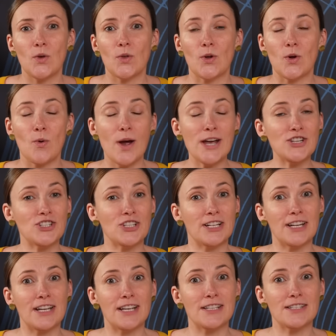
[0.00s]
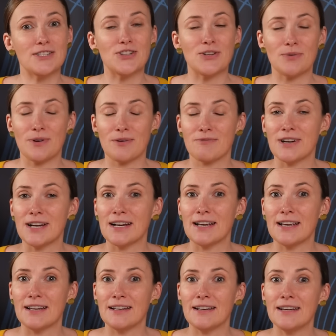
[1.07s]
The question is, do we
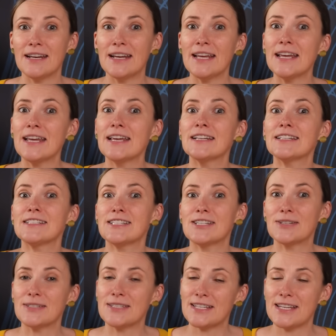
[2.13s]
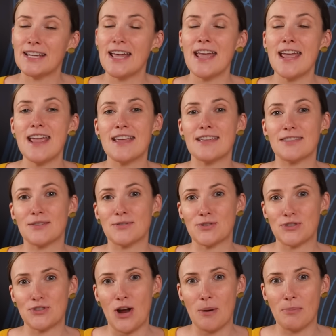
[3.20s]
really need to take those
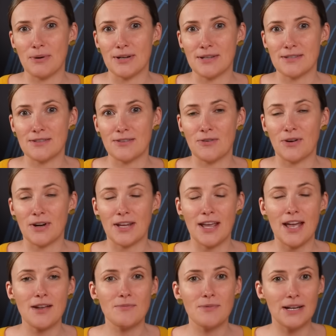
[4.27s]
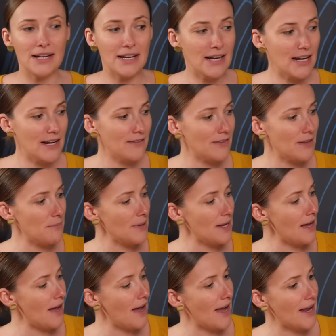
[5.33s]
strawberries, or can we leave them
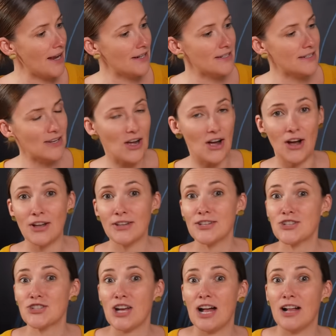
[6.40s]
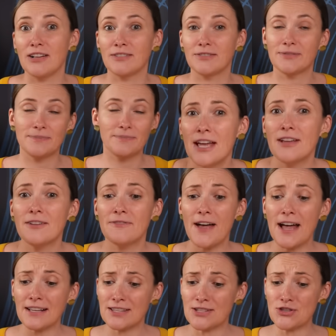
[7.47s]
behind on the shelf? In
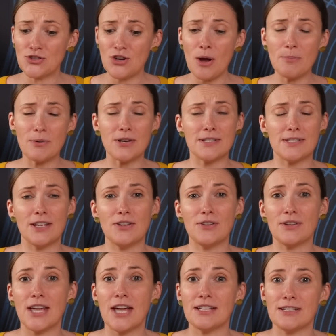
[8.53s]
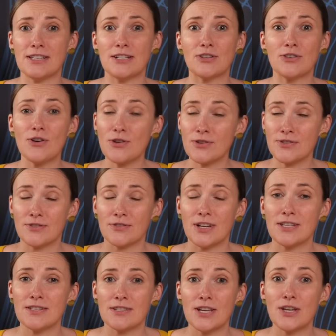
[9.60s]
fact, the strawberries that you get in
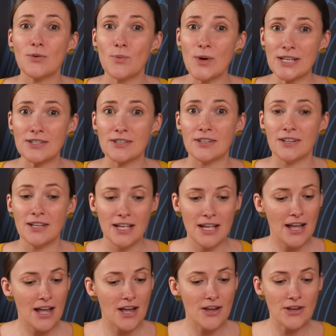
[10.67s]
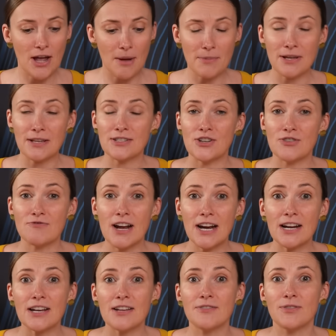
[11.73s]
groceries in winter are coming
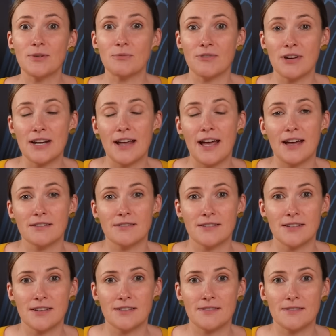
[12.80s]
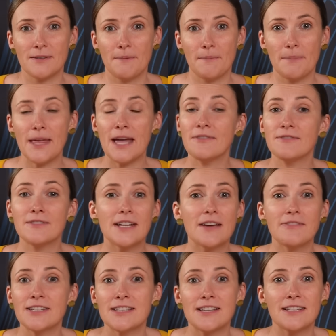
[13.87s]
directly from greenhouses. They have
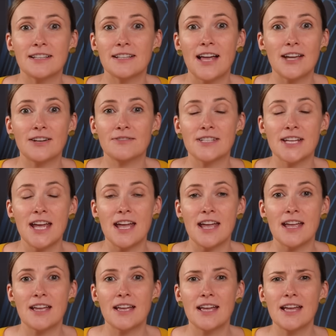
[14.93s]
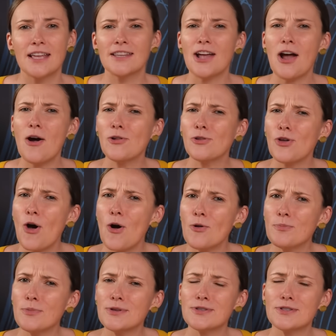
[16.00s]
never seen the light of day. They hold
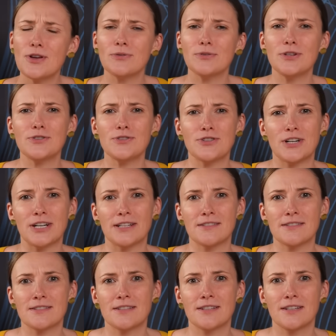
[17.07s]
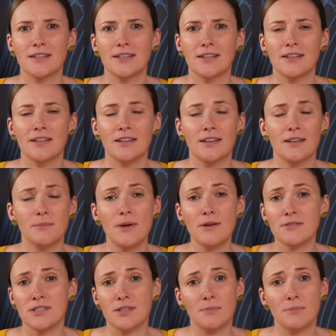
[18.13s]
almost no nutrients. And most